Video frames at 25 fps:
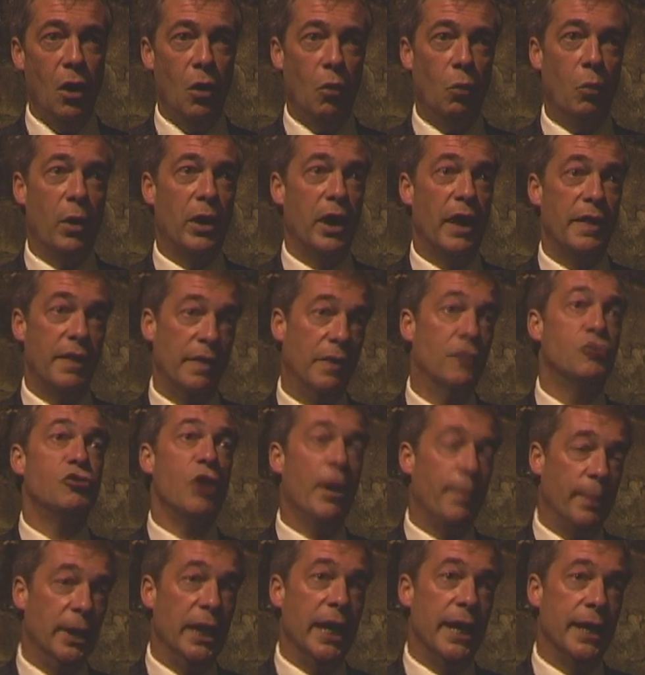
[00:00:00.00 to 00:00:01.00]
Well, I think the
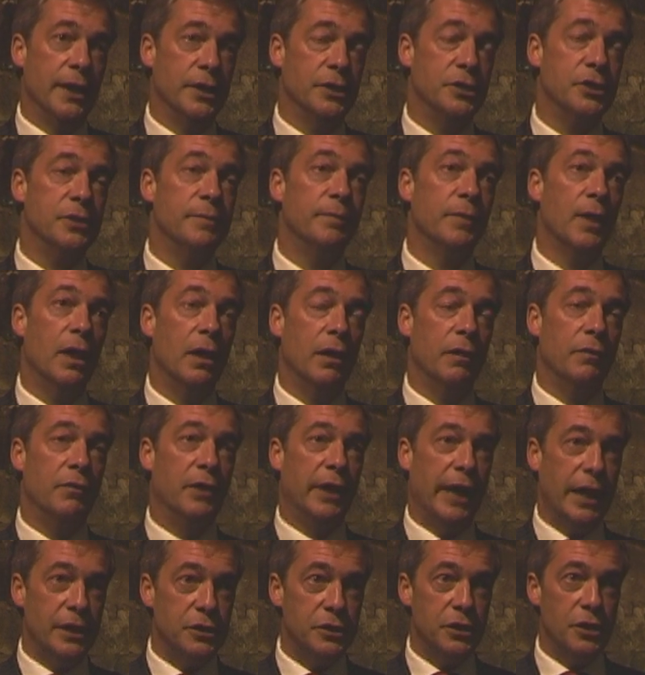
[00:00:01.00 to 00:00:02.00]
trouble is that
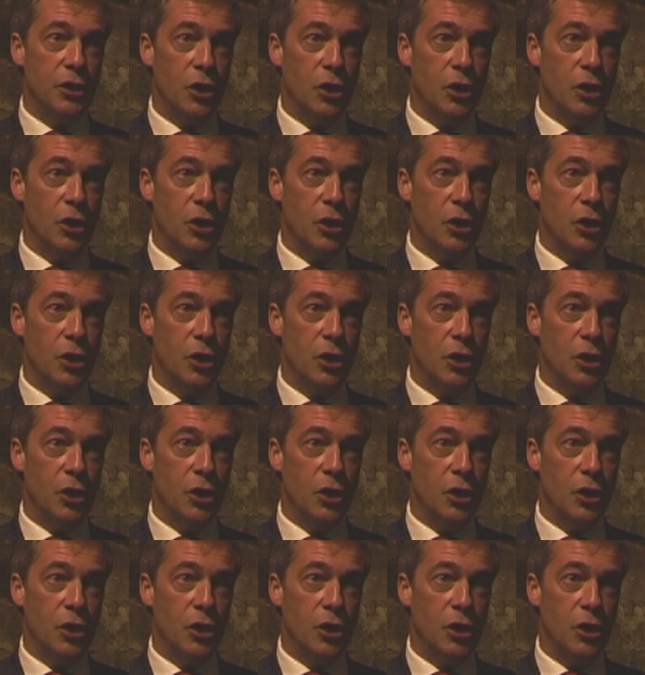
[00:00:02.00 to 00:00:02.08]
as the